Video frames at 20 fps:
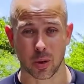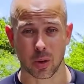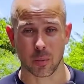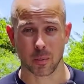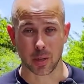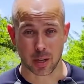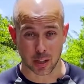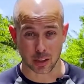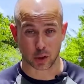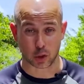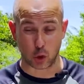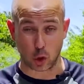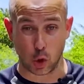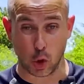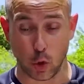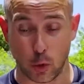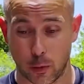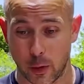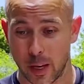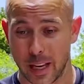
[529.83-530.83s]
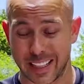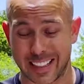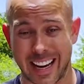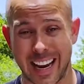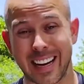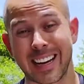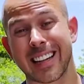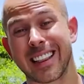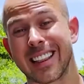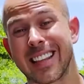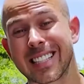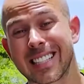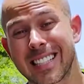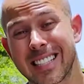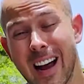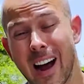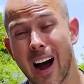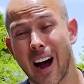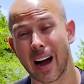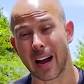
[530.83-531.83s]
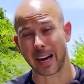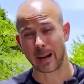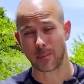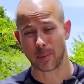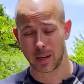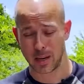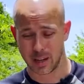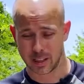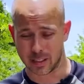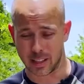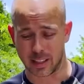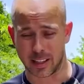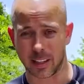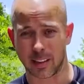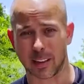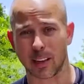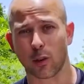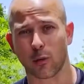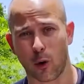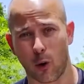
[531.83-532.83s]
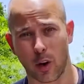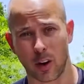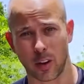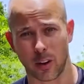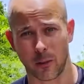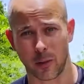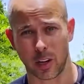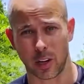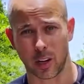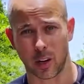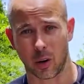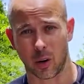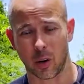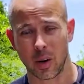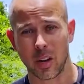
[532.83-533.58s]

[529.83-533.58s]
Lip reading: because you've taken this time to get this far in the video